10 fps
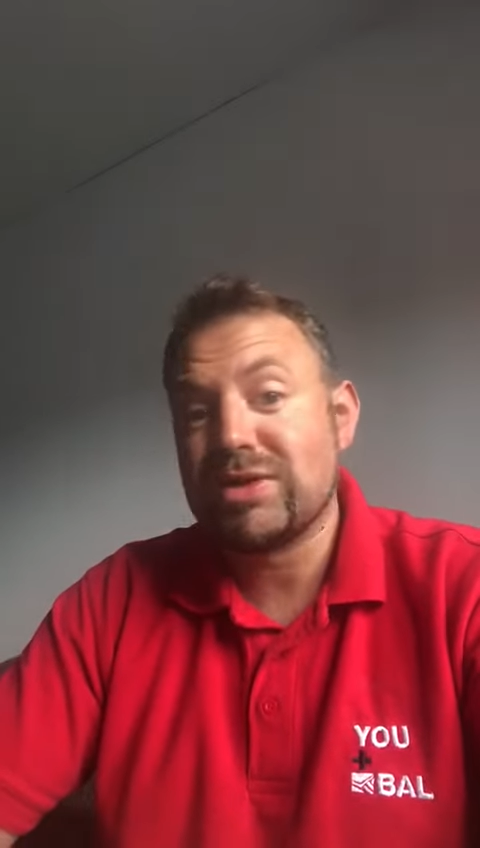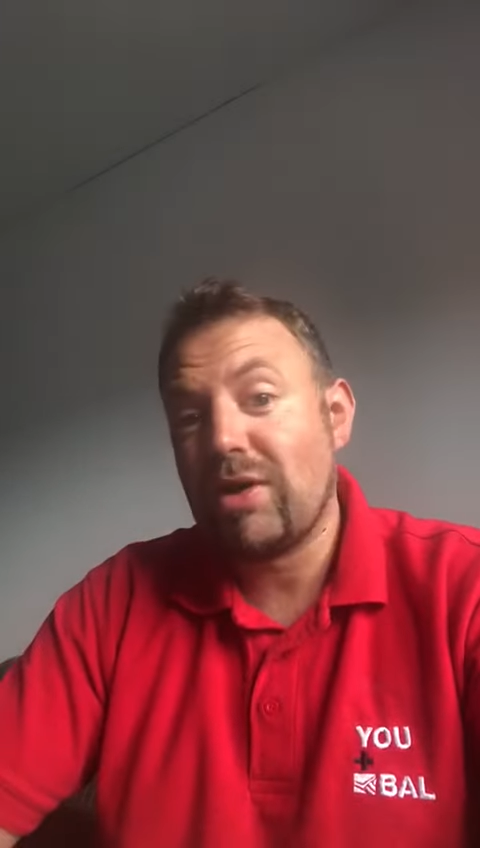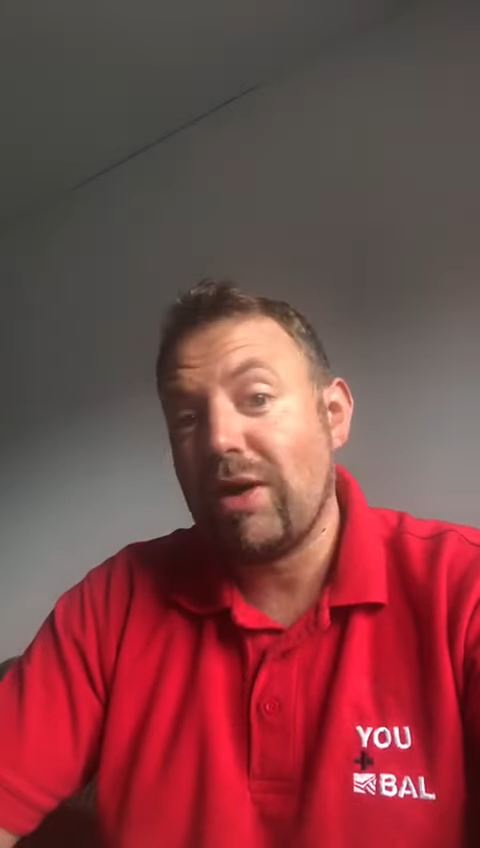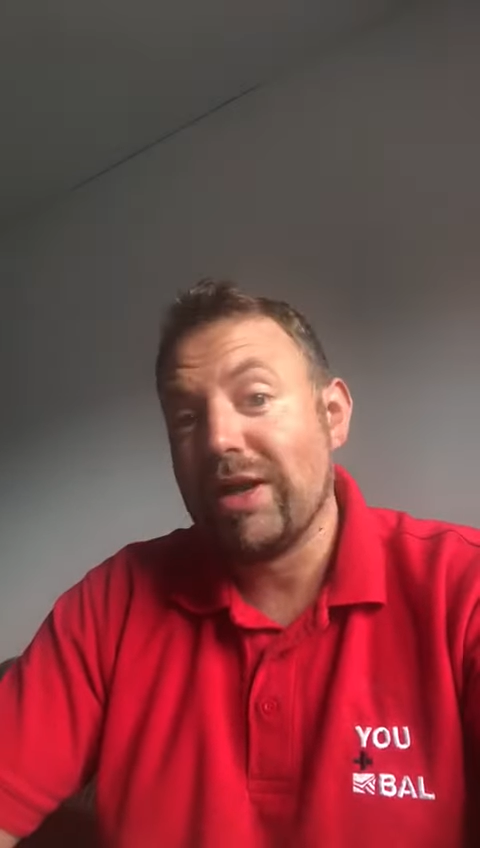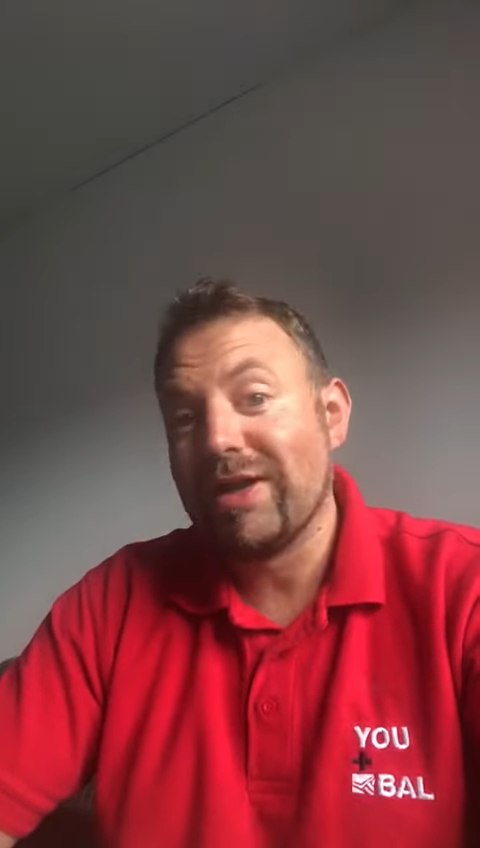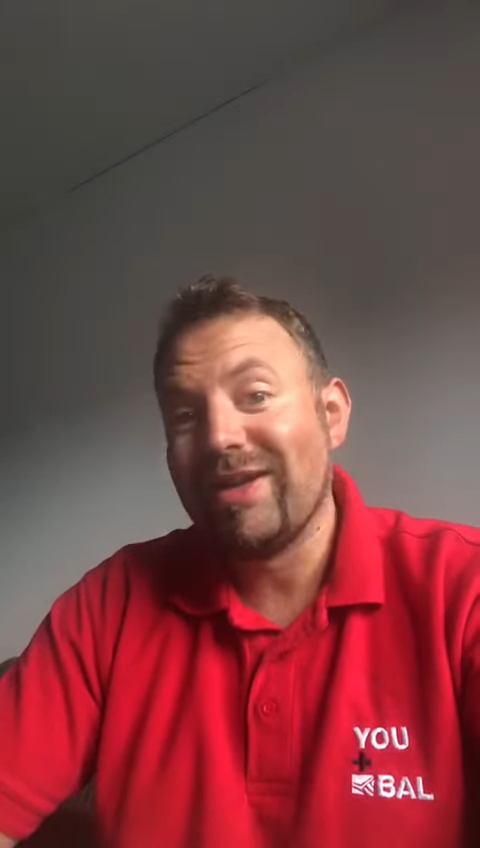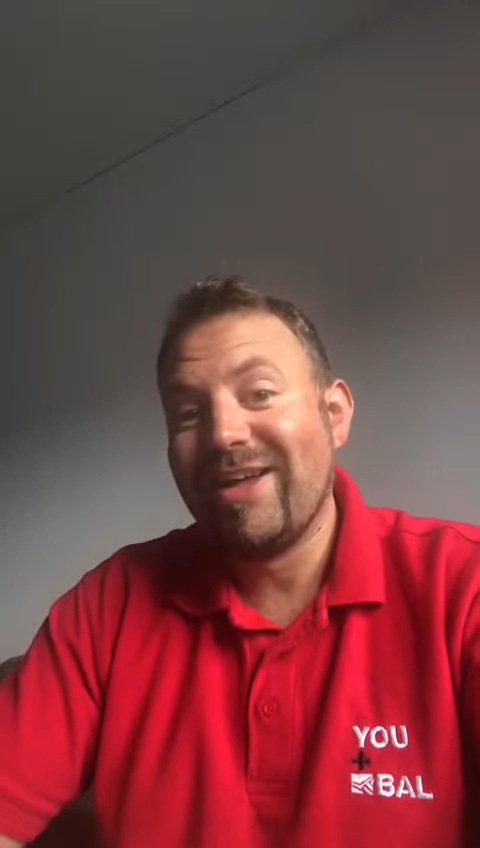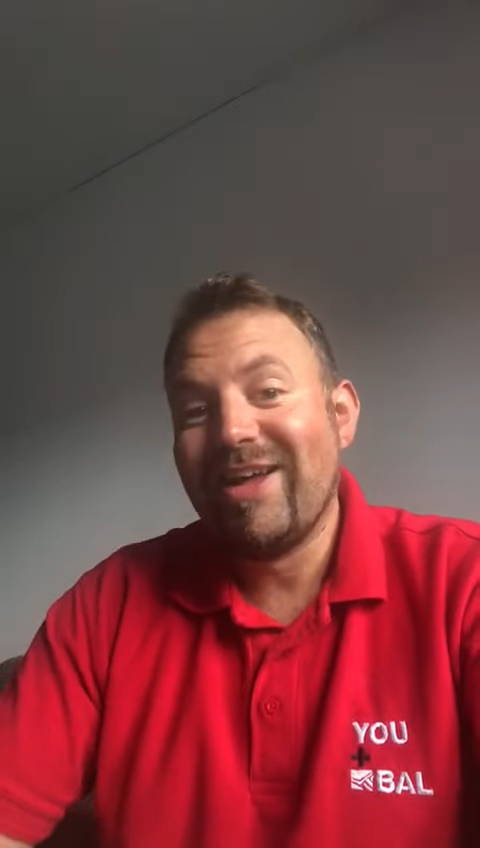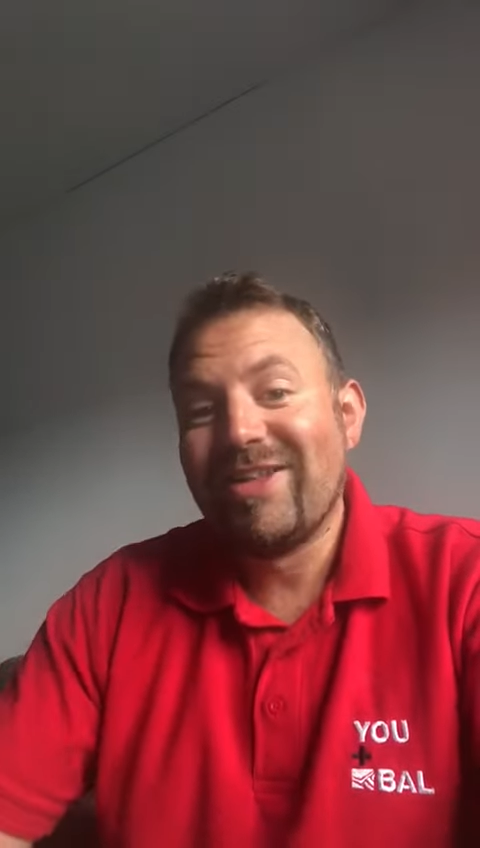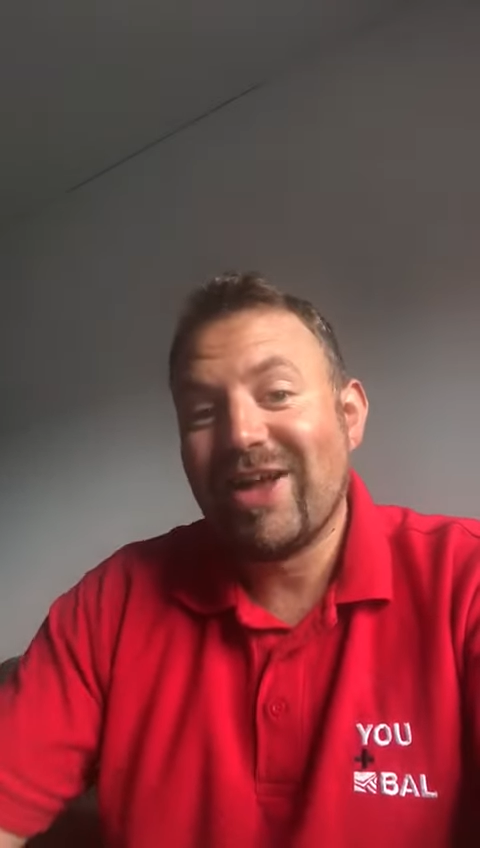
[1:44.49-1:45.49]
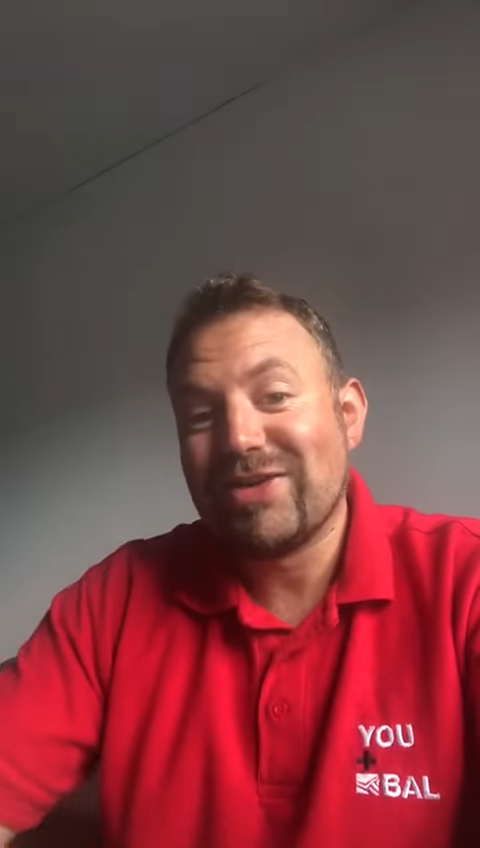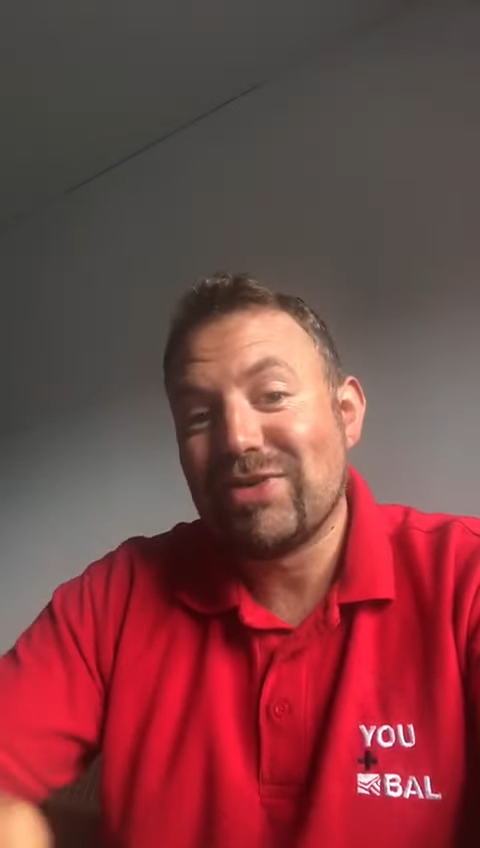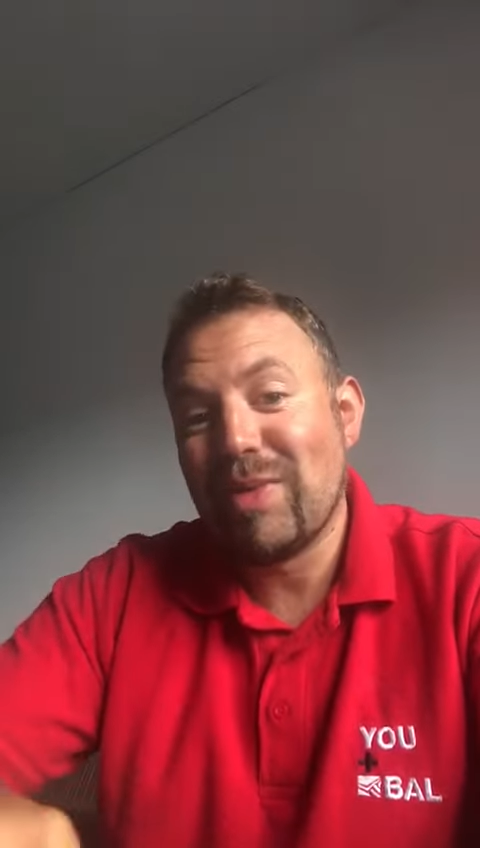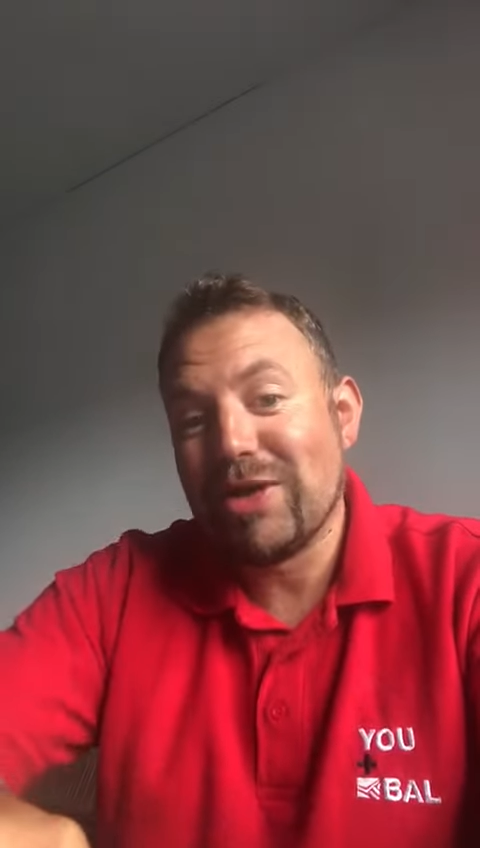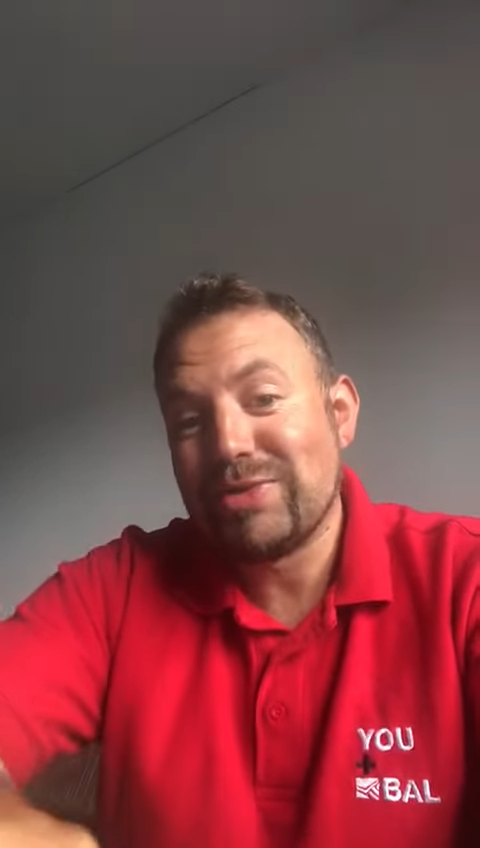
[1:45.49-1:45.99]
tiling. Thanks
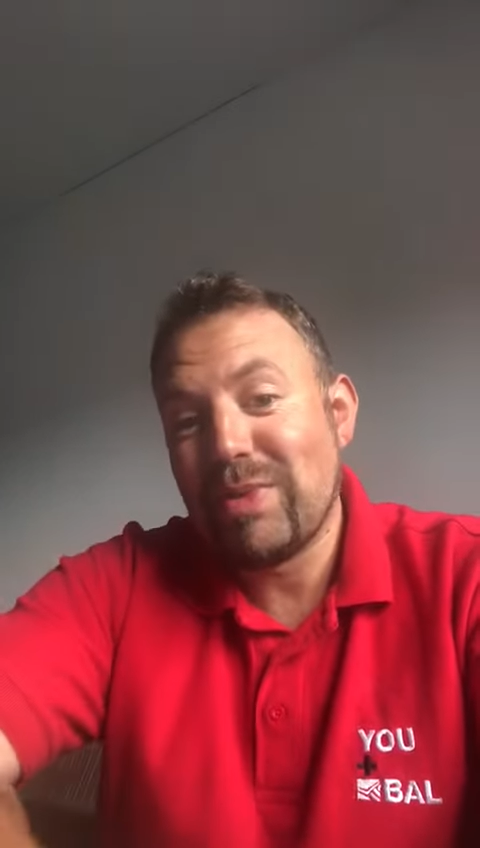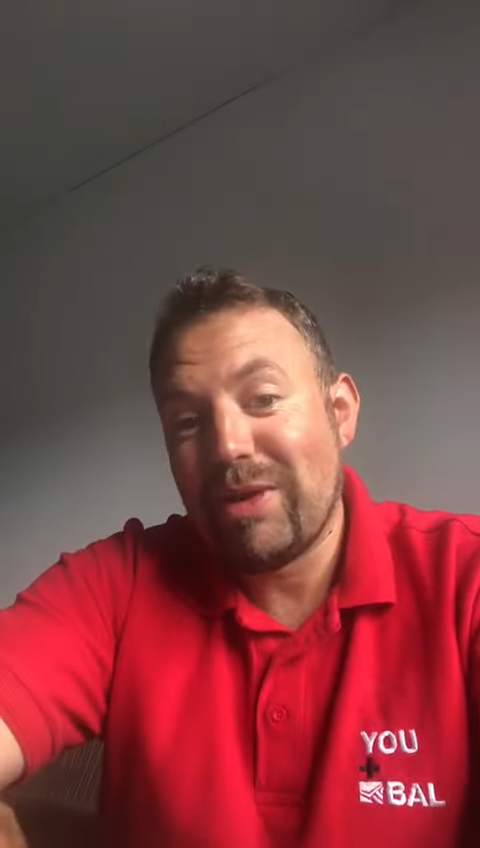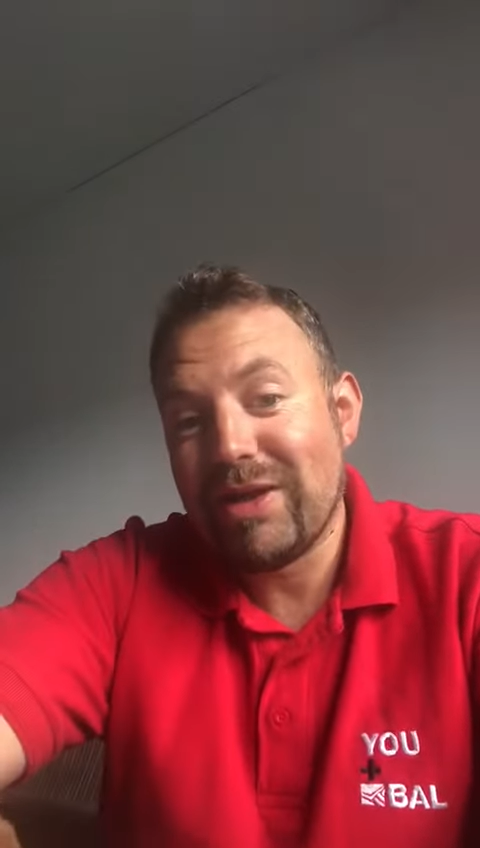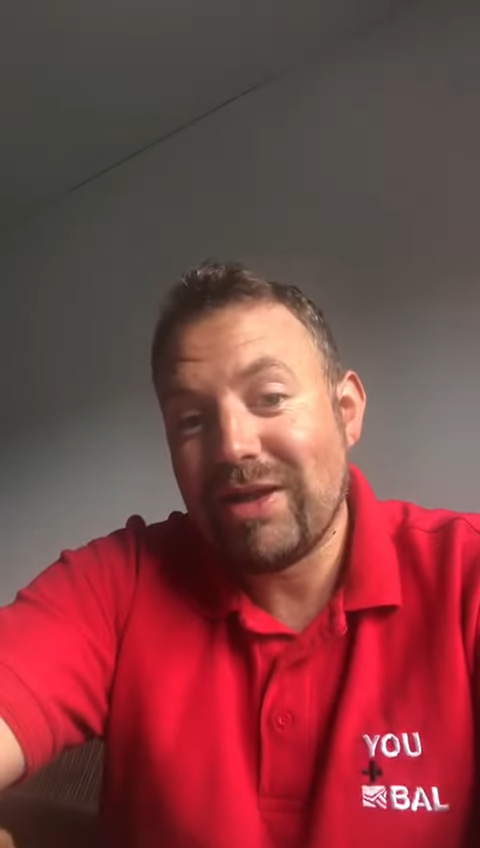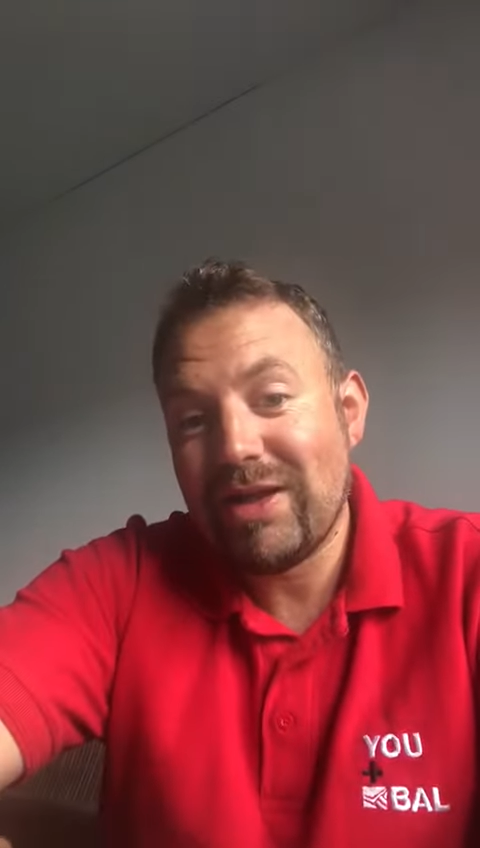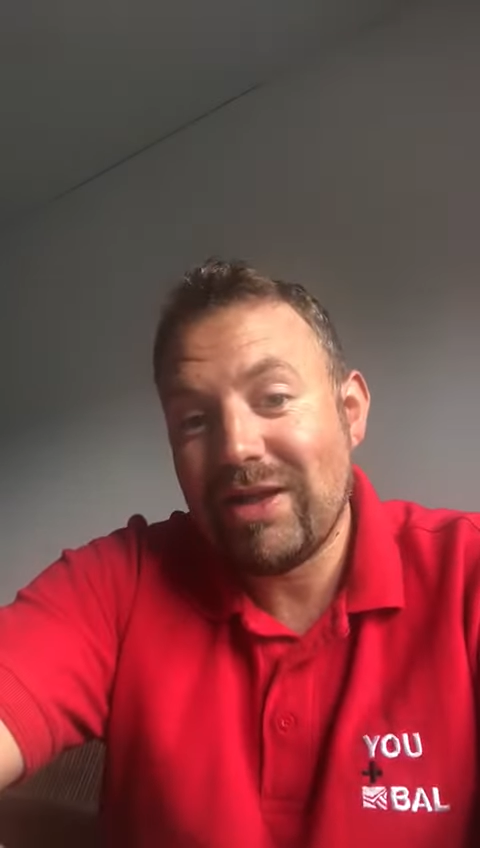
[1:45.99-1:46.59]
very much. Bye-bye.